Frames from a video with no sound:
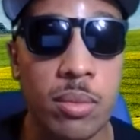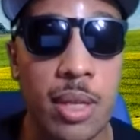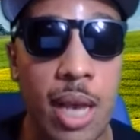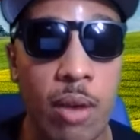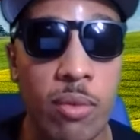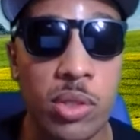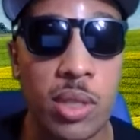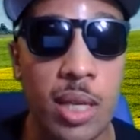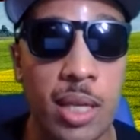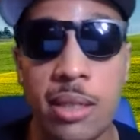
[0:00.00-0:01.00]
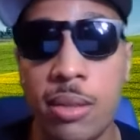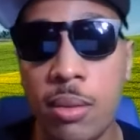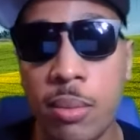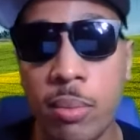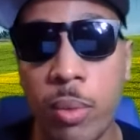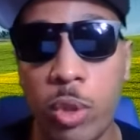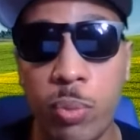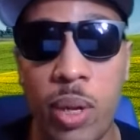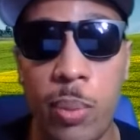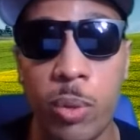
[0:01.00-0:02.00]
Calvin stated most
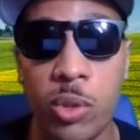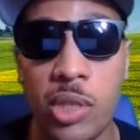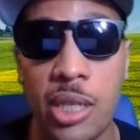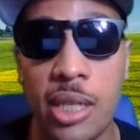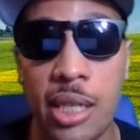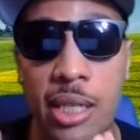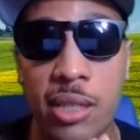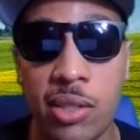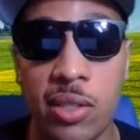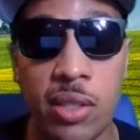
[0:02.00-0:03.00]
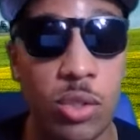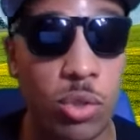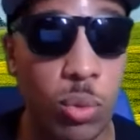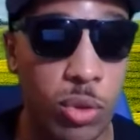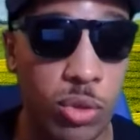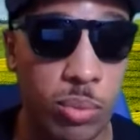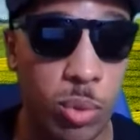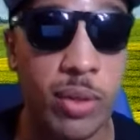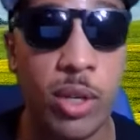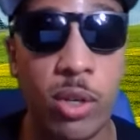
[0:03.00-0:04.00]
people seeking assistance towards
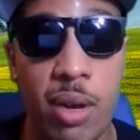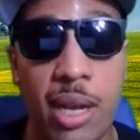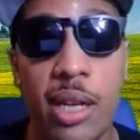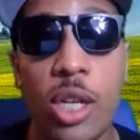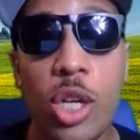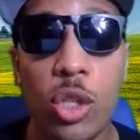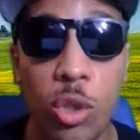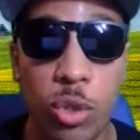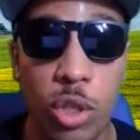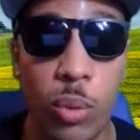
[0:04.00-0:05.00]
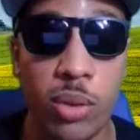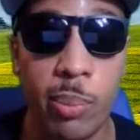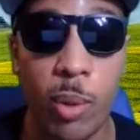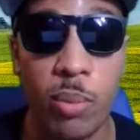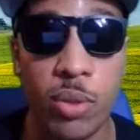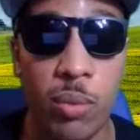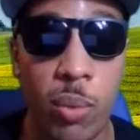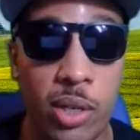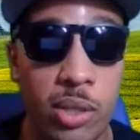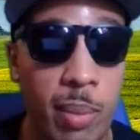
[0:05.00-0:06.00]
improving their credit do so with the purpose of
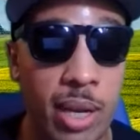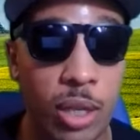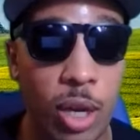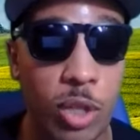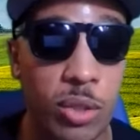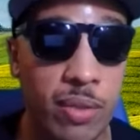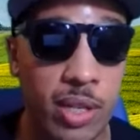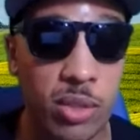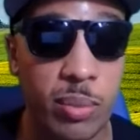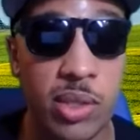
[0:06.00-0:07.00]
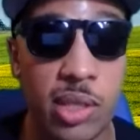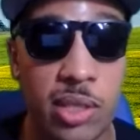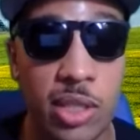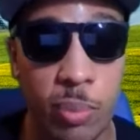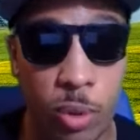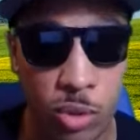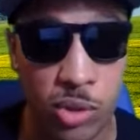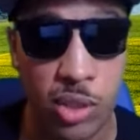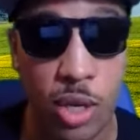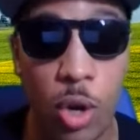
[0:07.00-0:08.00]
wanting to make large investments such as
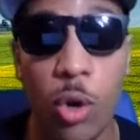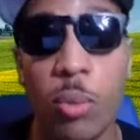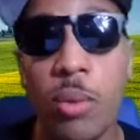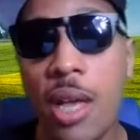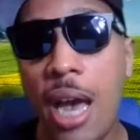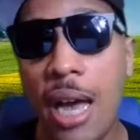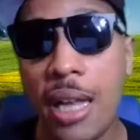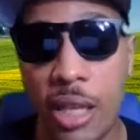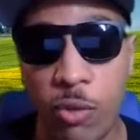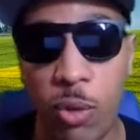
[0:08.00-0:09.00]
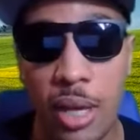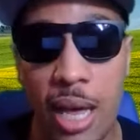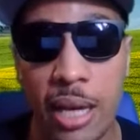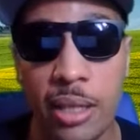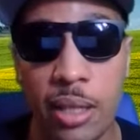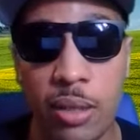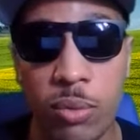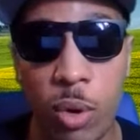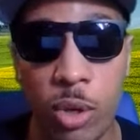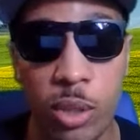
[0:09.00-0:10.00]
purchasing a home i think for a lot of
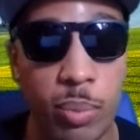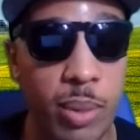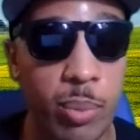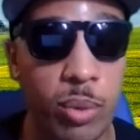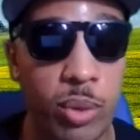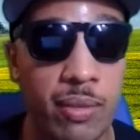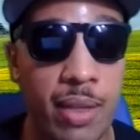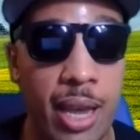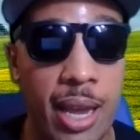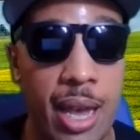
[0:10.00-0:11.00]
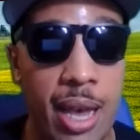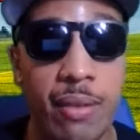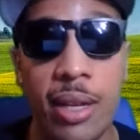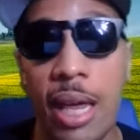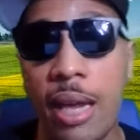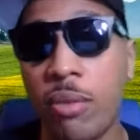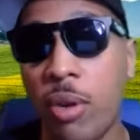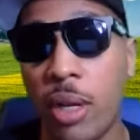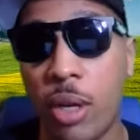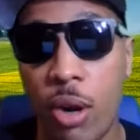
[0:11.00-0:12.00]
working people if they have a lot of
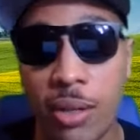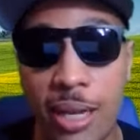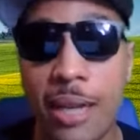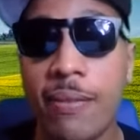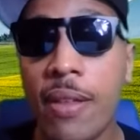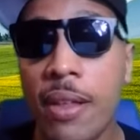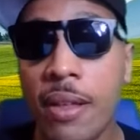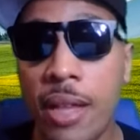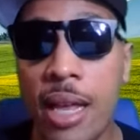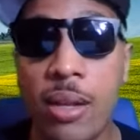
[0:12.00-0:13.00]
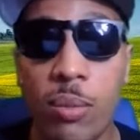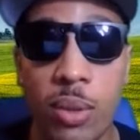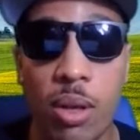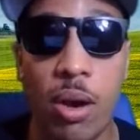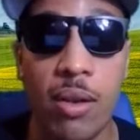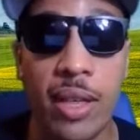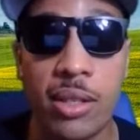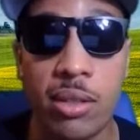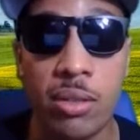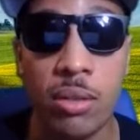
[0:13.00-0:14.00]
credit card debt then with all that
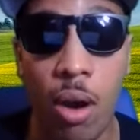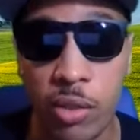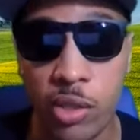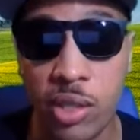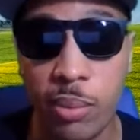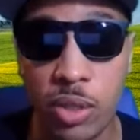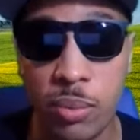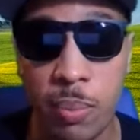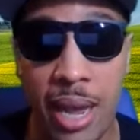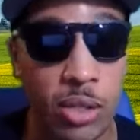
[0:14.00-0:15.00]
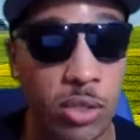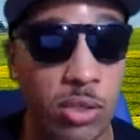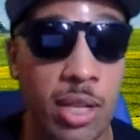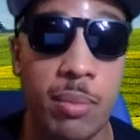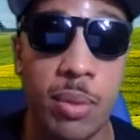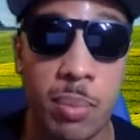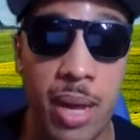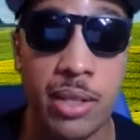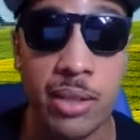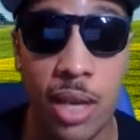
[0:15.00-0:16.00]
all the stimulus packages that have been
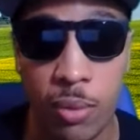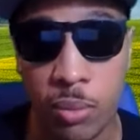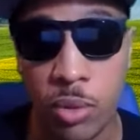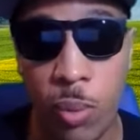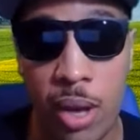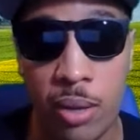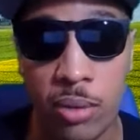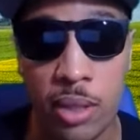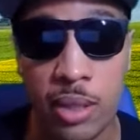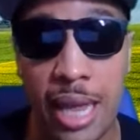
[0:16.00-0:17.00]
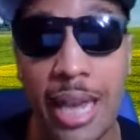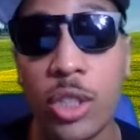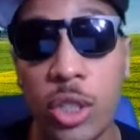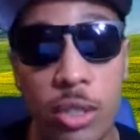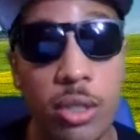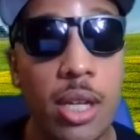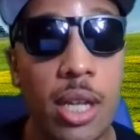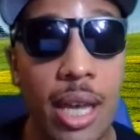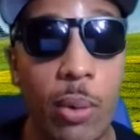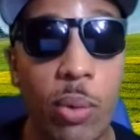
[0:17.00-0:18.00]
passed out throughout the last year
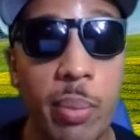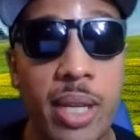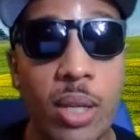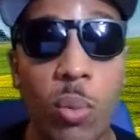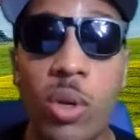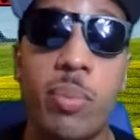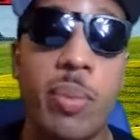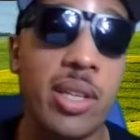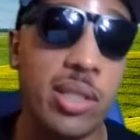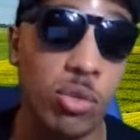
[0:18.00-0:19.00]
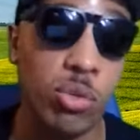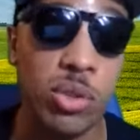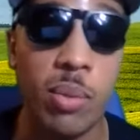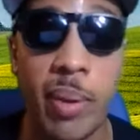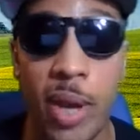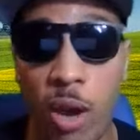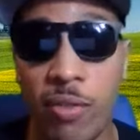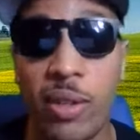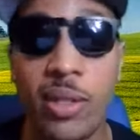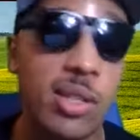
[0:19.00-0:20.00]
it would be in one's best interest to pay off
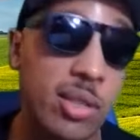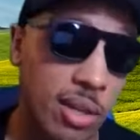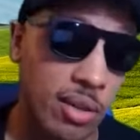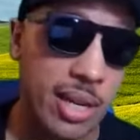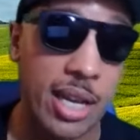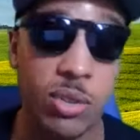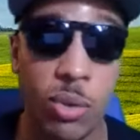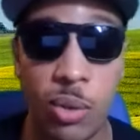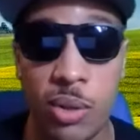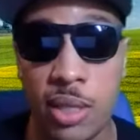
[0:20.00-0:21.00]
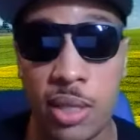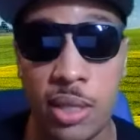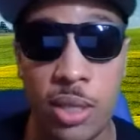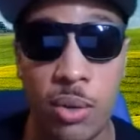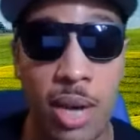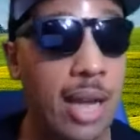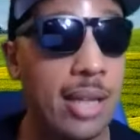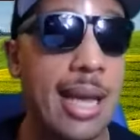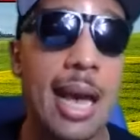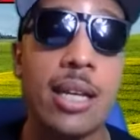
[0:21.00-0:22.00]
unnecessary debts or you know
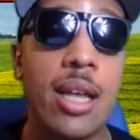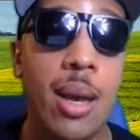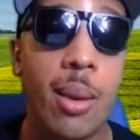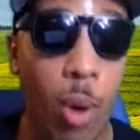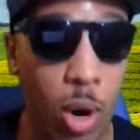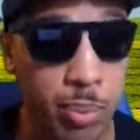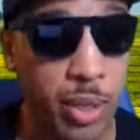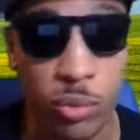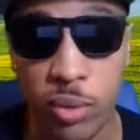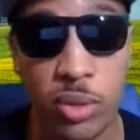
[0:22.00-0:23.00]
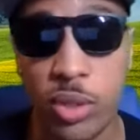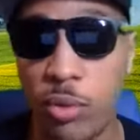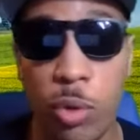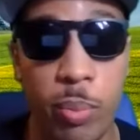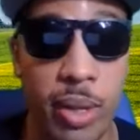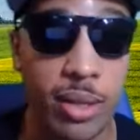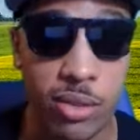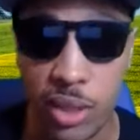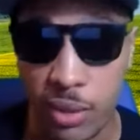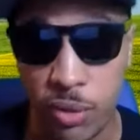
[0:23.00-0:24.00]
contact park place realty group
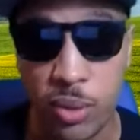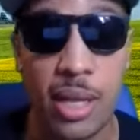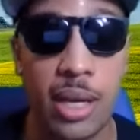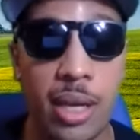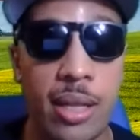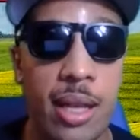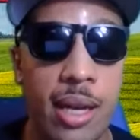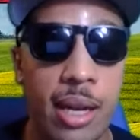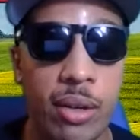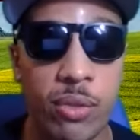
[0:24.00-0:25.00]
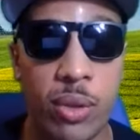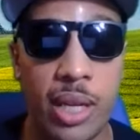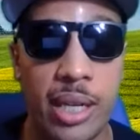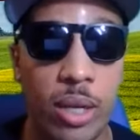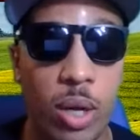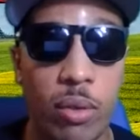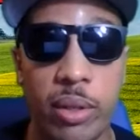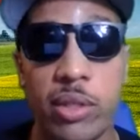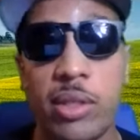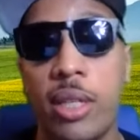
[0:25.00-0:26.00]
llc if you're in that in that area for any and all
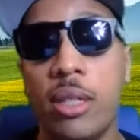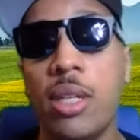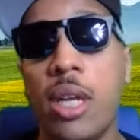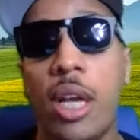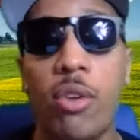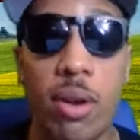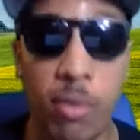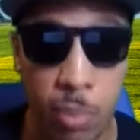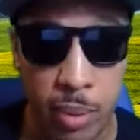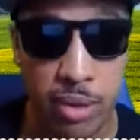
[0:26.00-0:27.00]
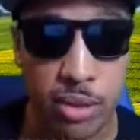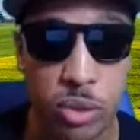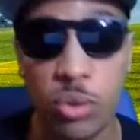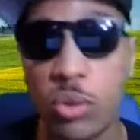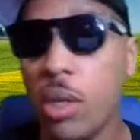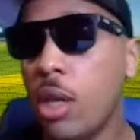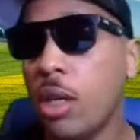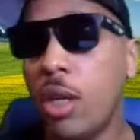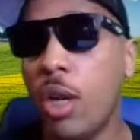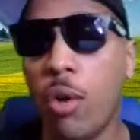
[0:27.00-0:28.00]
real estate and credit repair issues
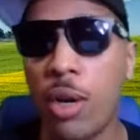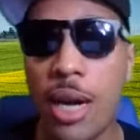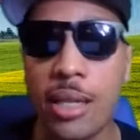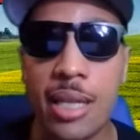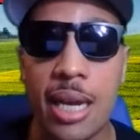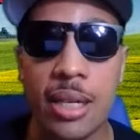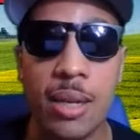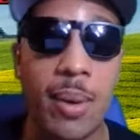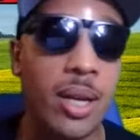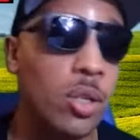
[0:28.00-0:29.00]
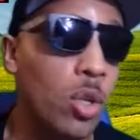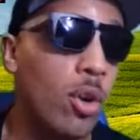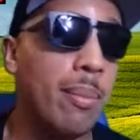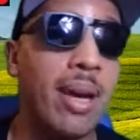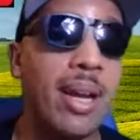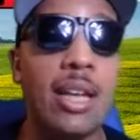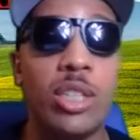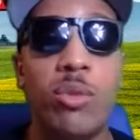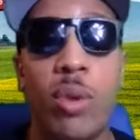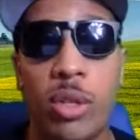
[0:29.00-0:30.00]
you know or contact anybody you know that might
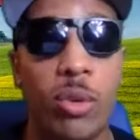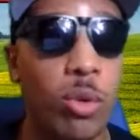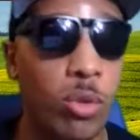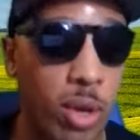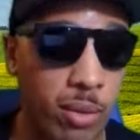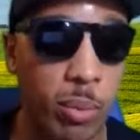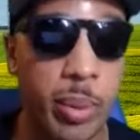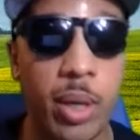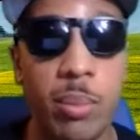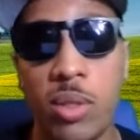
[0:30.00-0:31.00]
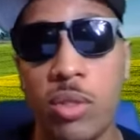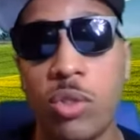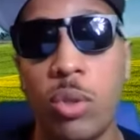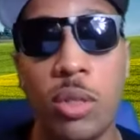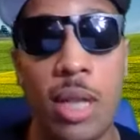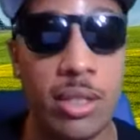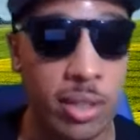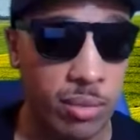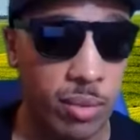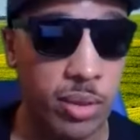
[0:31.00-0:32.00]
actually run their own credit repair business or that's
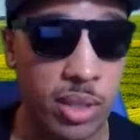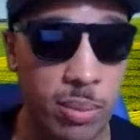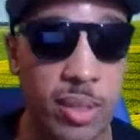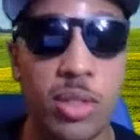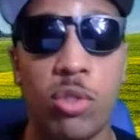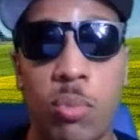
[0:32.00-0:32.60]
in the real estate business.